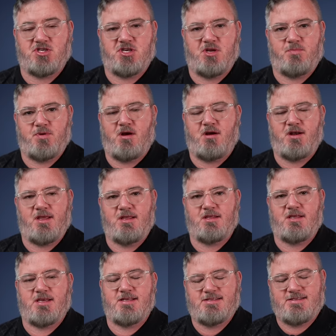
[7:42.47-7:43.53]
the shipyard
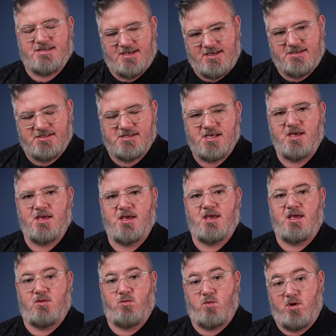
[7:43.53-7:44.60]
in Cadiz,
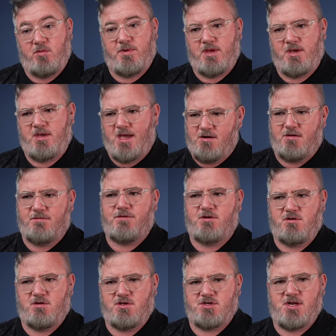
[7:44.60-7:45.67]
it will be, I don't know if they're
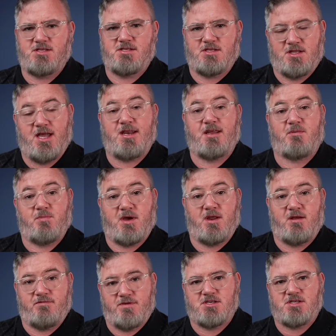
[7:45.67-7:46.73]
doing a transatlantic,
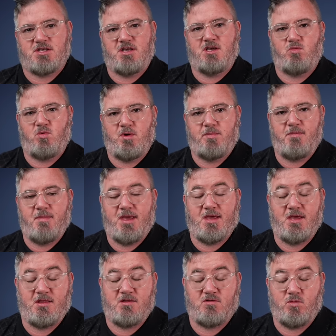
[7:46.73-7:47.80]
but eventually it will be
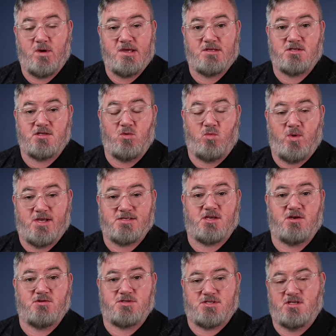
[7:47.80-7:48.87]
making its way to the West
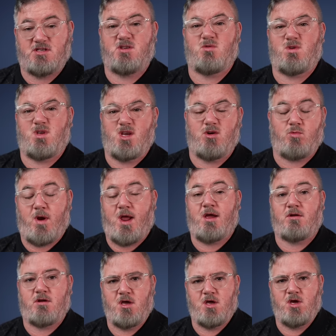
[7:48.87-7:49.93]
Coast to do year round
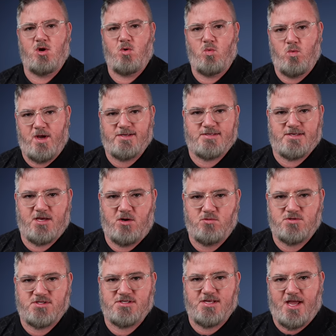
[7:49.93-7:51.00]
around West
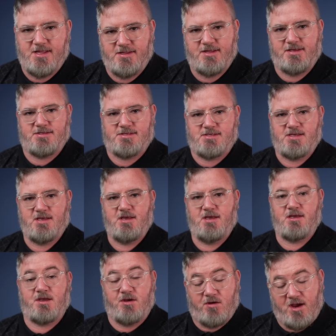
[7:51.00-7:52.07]
Coast sailings.
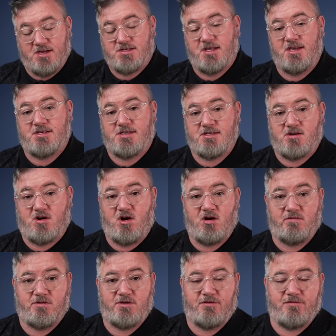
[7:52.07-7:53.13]
Congratulations,
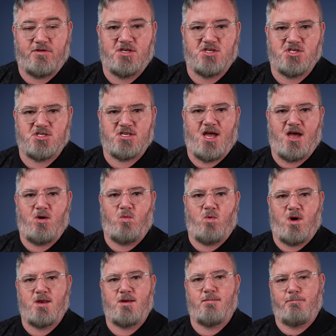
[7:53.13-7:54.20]
Carnival. Your fleet just got
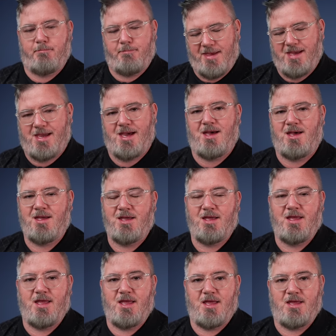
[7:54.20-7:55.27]
one bigger
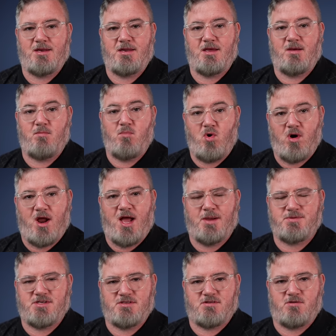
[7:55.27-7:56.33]
and uh, more
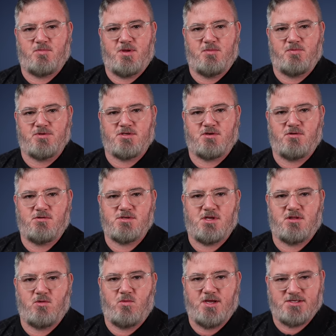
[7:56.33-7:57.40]
options for people to cruise
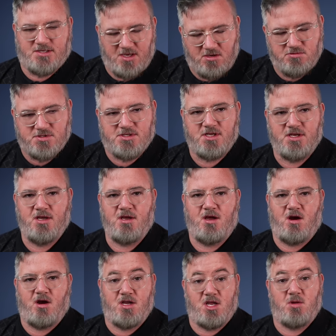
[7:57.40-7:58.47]
on the West Coast.
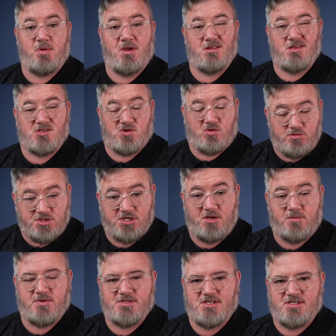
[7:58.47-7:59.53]
Are you going to be on this cruise
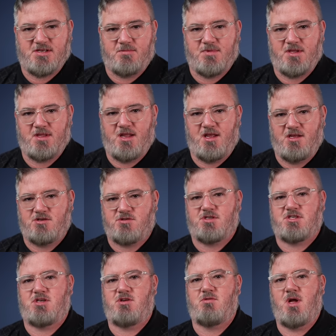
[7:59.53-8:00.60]
ship? Is this something that
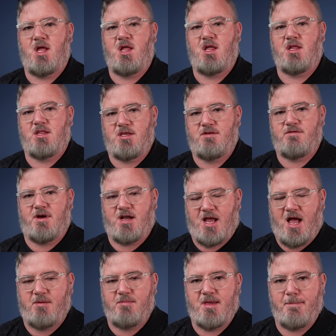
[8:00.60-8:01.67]
interests you? Leave a
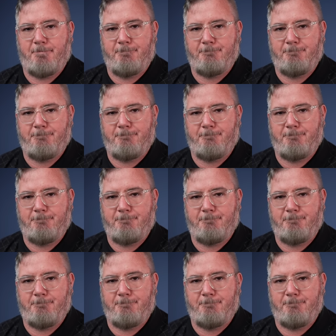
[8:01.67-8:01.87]
comment